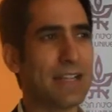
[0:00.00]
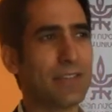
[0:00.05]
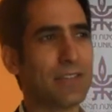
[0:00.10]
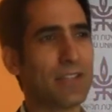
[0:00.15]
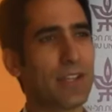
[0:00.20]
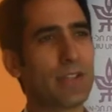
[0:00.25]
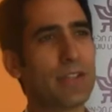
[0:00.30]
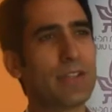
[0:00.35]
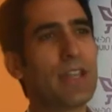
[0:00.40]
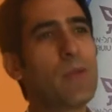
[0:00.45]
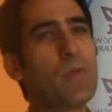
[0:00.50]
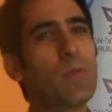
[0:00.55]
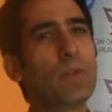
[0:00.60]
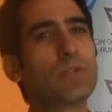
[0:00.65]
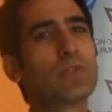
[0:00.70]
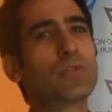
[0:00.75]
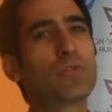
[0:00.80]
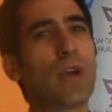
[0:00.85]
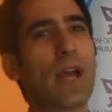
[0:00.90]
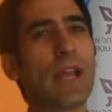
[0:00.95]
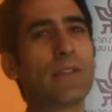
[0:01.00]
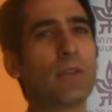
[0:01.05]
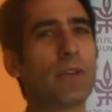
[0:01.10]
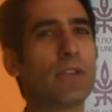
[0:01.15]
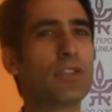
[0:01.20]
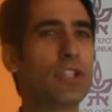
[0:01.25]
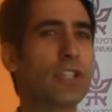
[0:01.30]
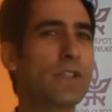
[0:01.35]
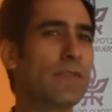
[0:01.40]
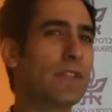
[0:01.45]
they will try to
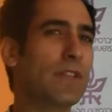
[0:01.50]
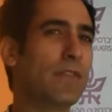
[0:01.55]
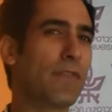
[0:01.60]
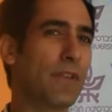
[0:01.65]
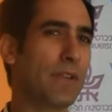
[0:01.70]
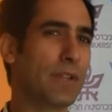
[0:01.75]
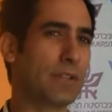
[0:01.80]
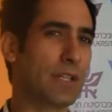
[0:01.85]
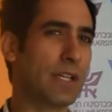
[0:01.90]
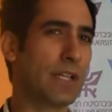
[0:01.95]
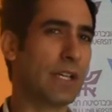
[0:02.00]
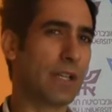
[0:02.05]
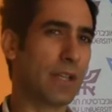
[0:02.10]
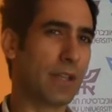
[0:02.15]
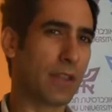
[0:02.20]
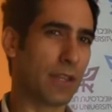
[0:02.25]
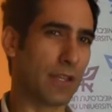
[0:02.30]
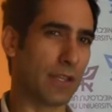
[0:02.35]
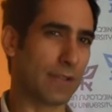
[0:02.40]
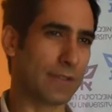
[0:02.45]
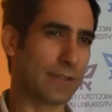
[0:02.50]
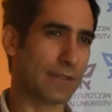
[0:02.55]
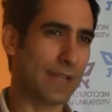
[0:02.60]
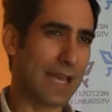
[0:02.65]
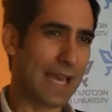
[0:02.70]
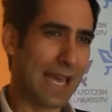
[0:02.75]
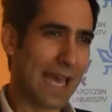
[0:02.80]
achieve different things.